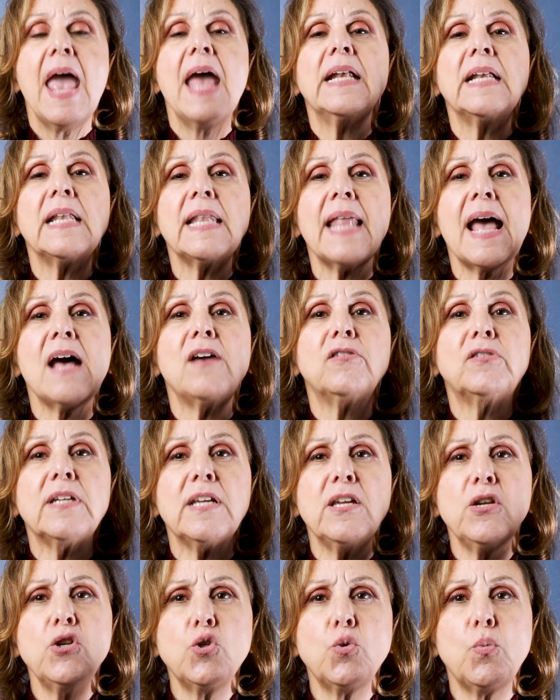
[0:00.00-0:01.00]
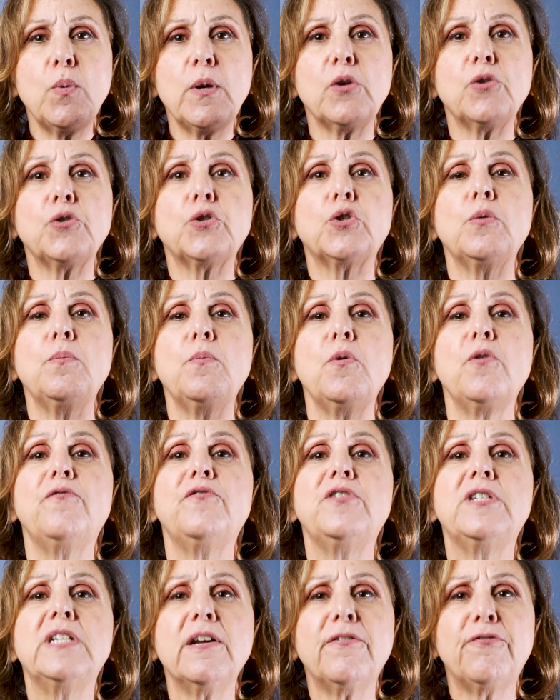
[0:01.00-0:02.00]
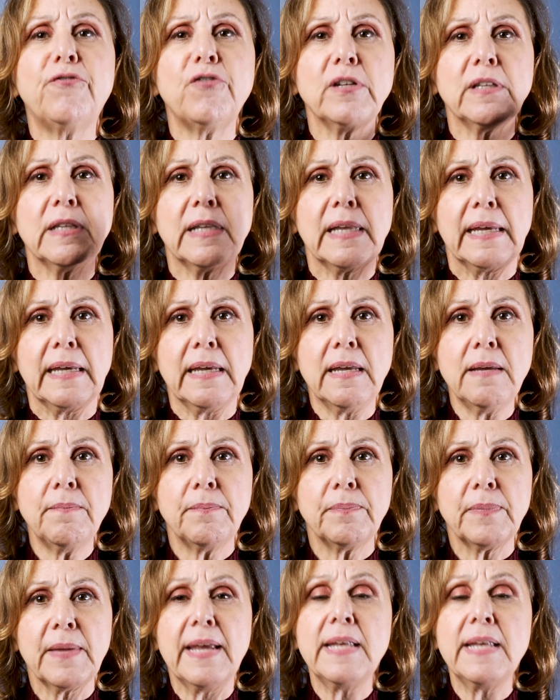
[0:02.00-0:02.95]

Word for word: It allows each wheel to move differently,